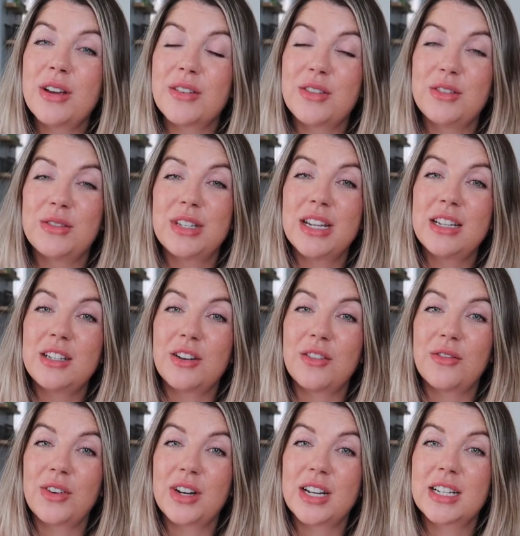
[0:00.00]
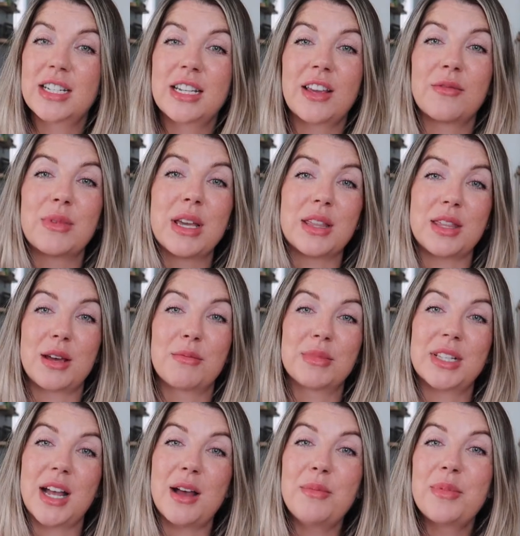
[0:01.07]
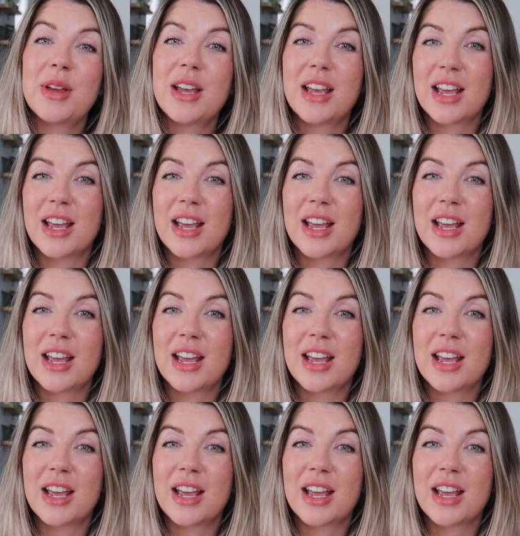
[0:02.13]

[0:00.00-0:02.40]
If you did, don't forget to give me a thumbs up.